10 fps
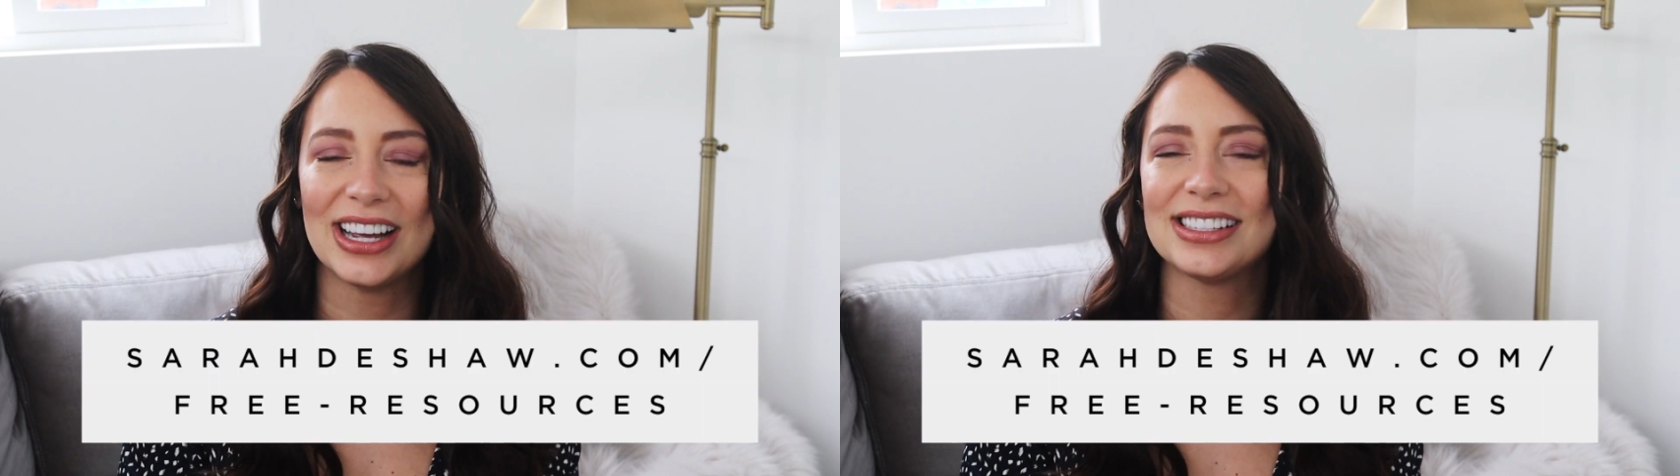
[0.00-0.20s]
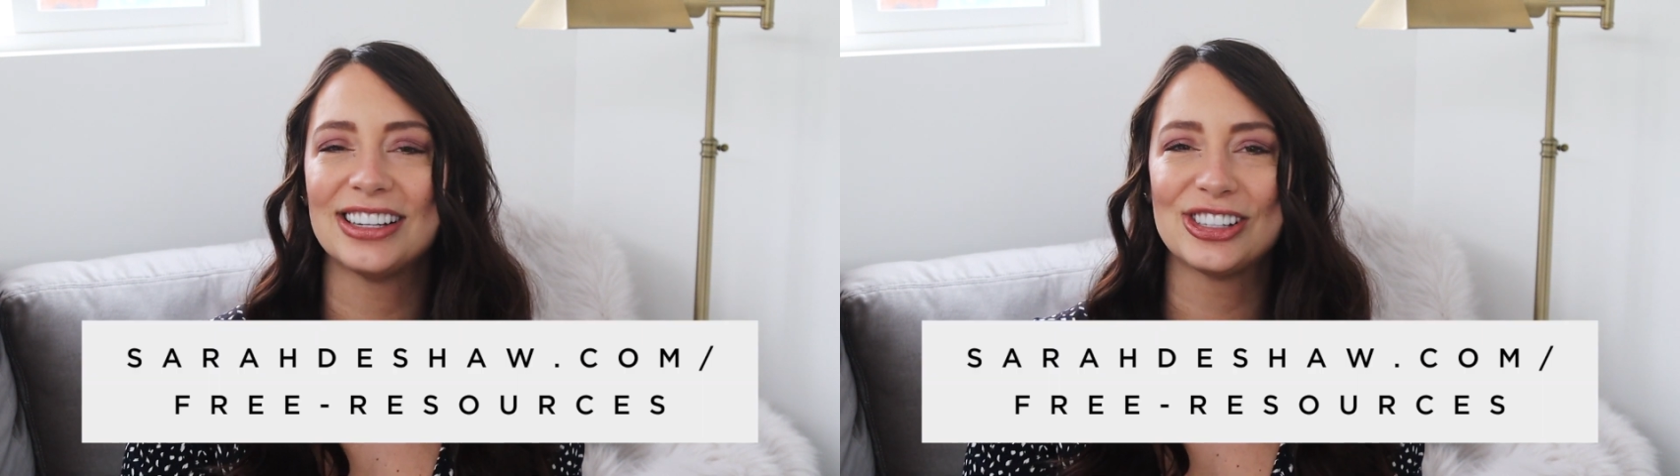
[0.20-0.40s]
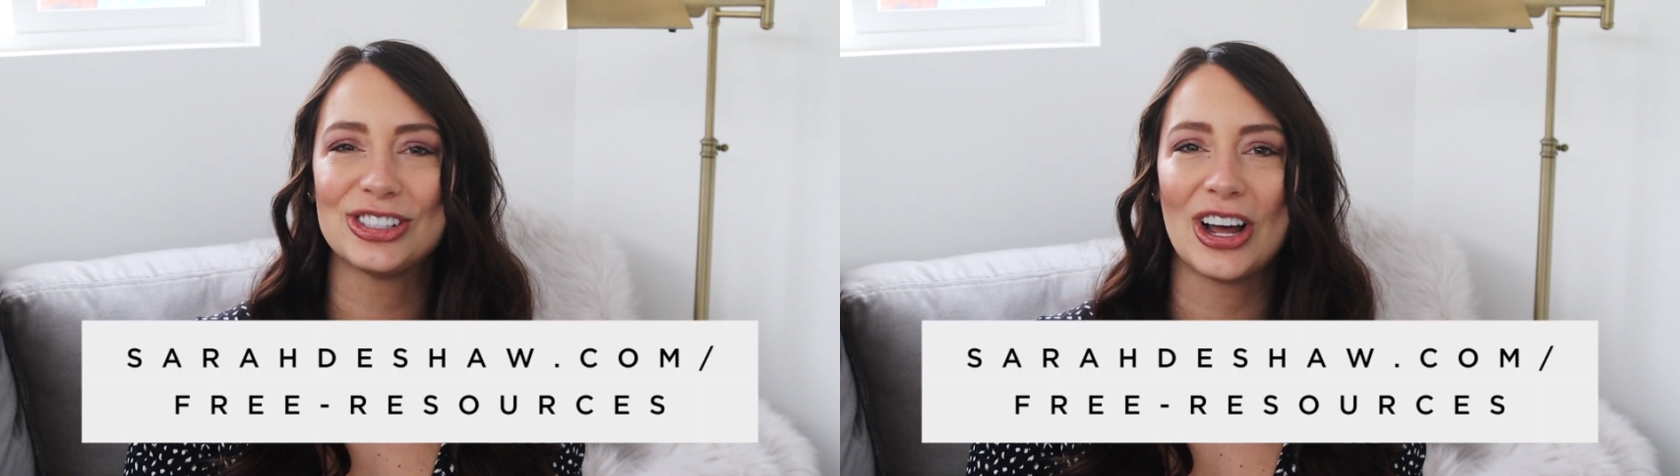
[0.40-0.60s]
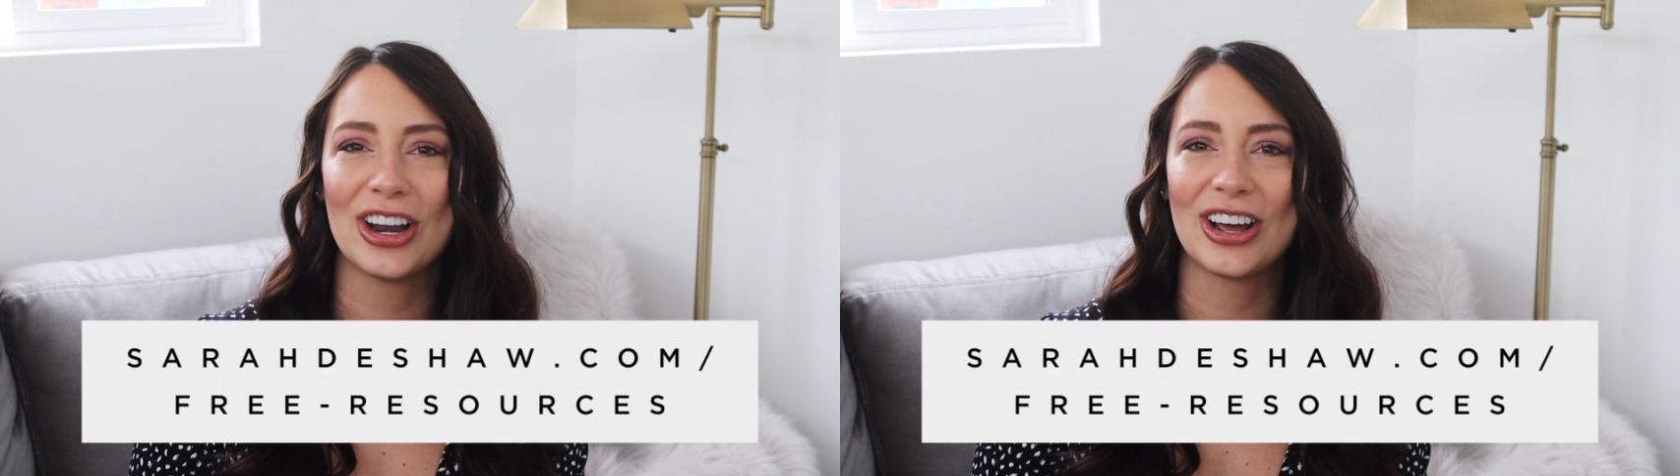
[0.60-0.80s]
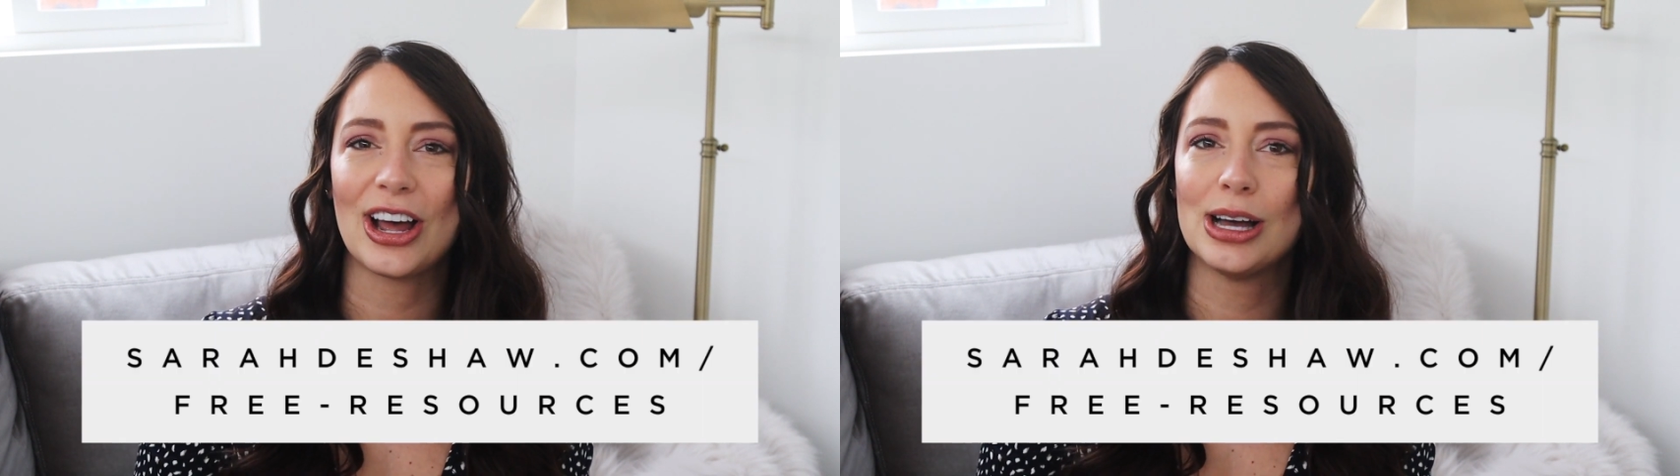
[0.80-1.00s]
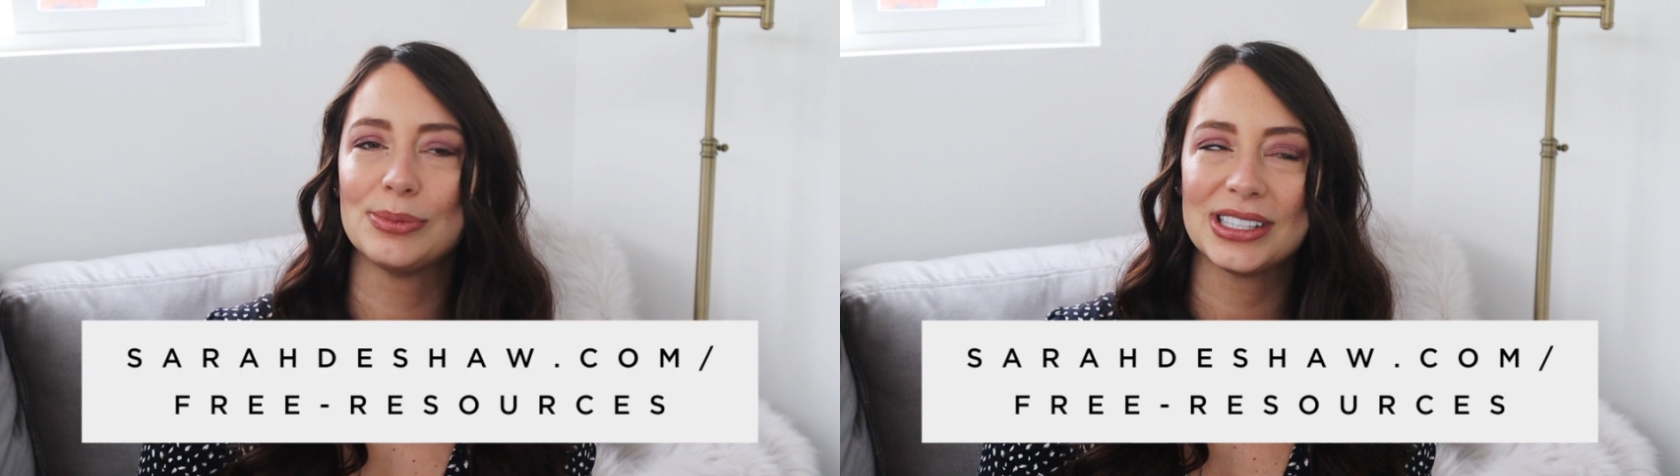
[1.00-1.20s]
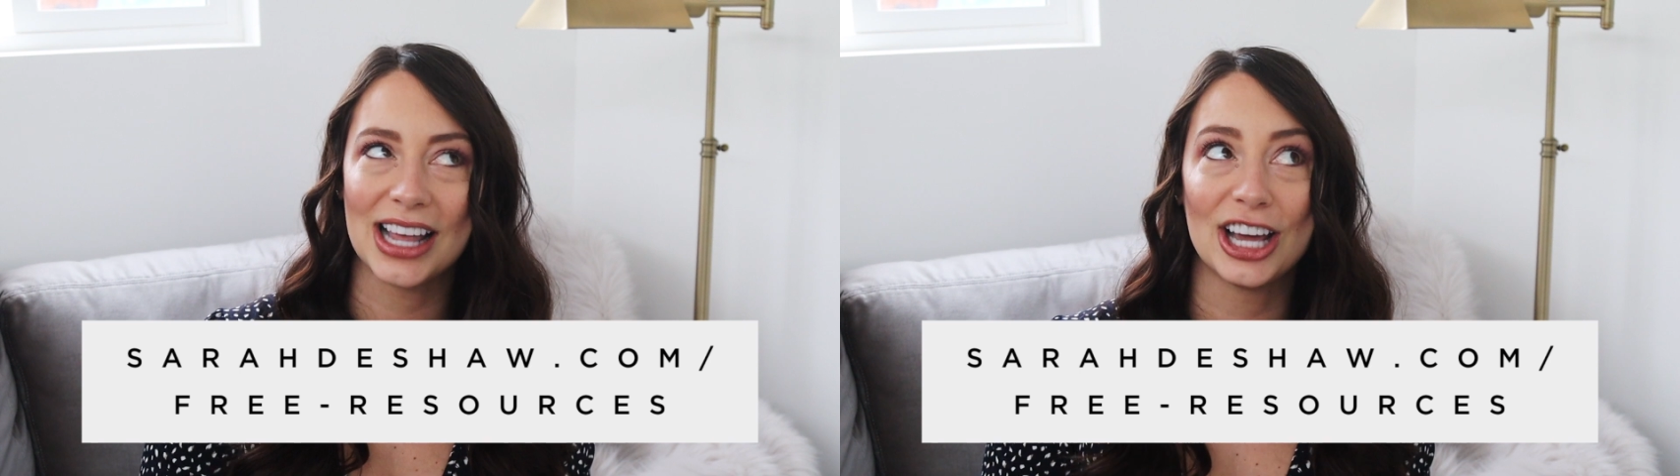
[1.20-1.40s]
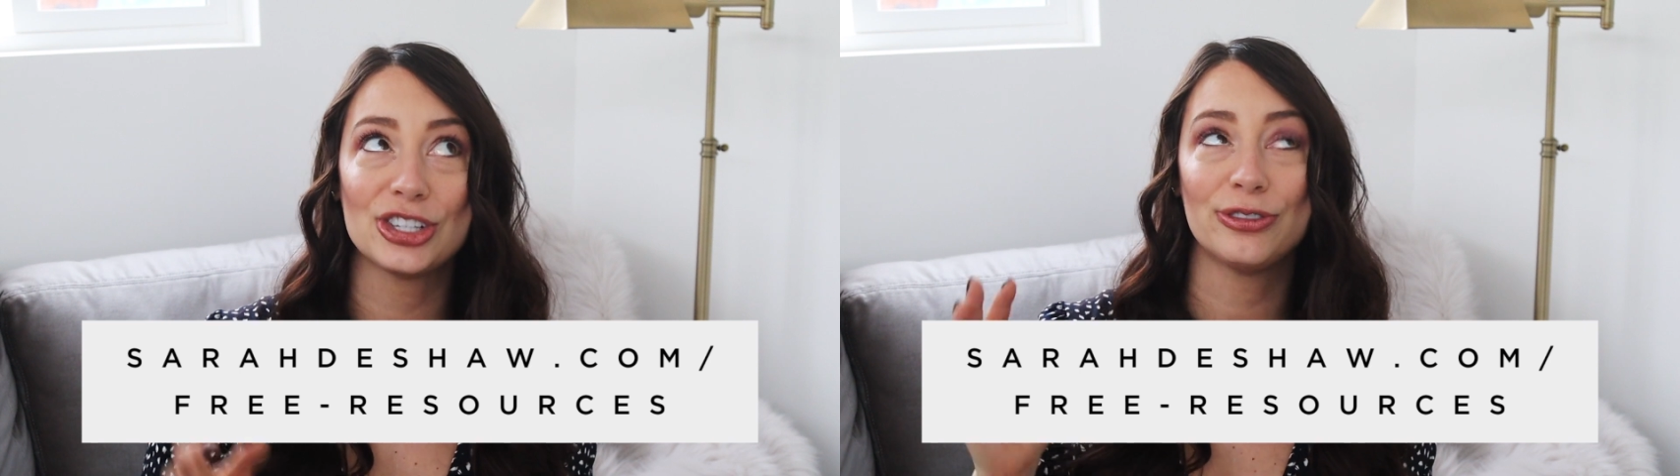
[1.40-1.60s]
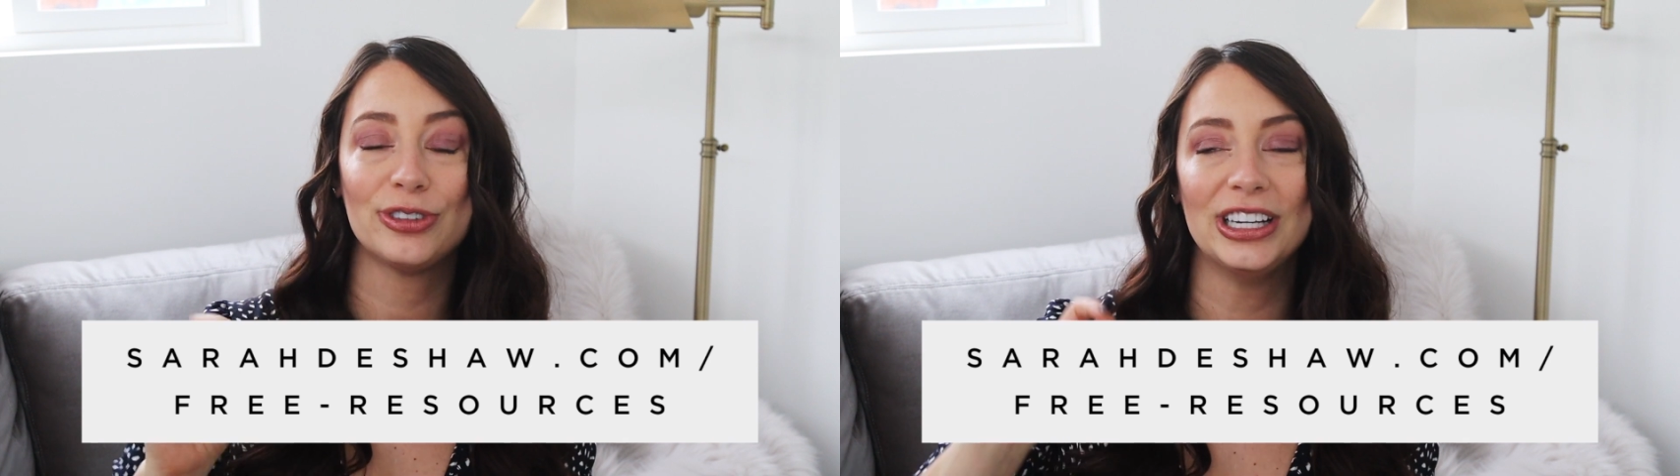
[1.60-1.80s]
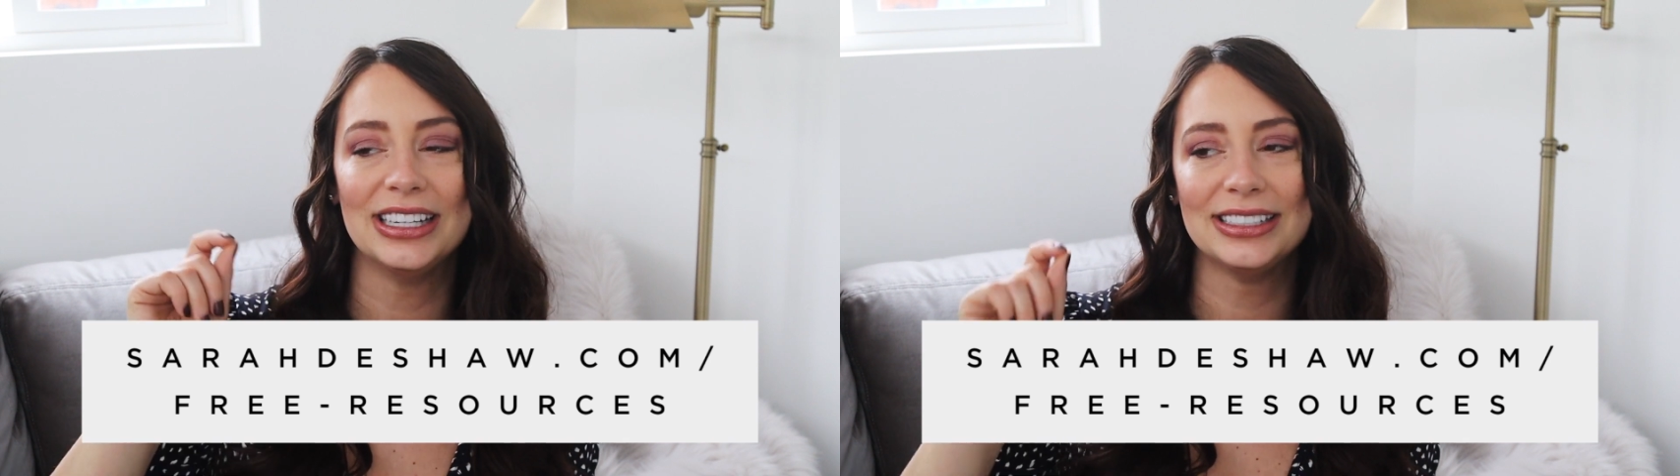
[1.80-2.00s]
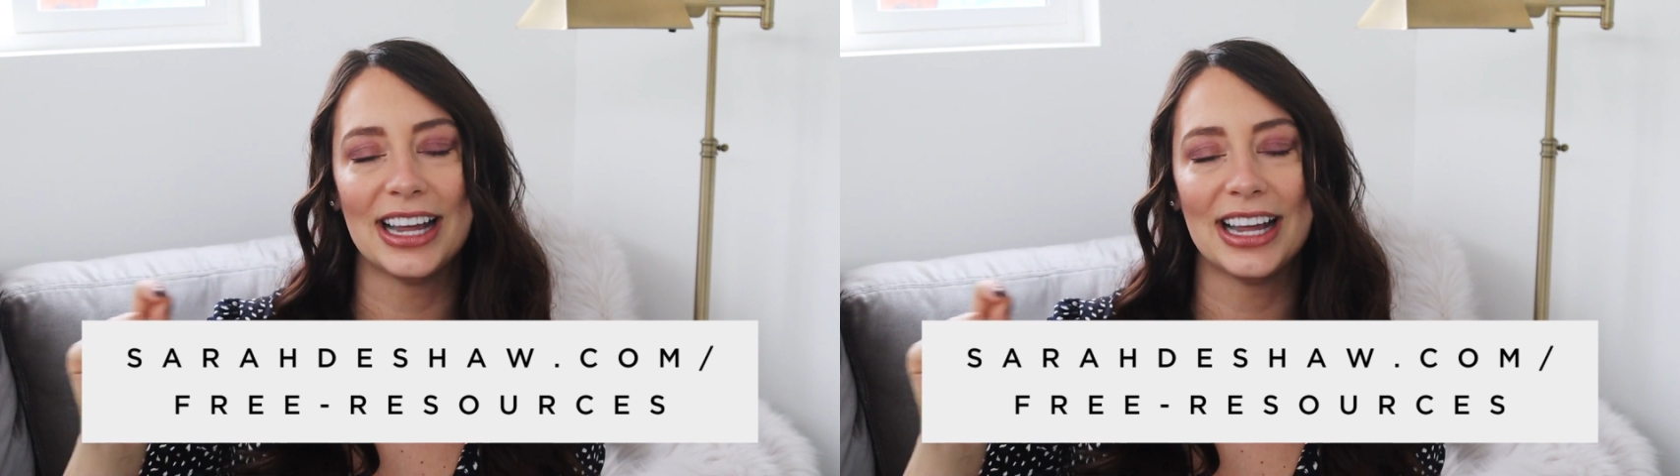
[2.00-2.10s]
at sarahdeshaw.com slash free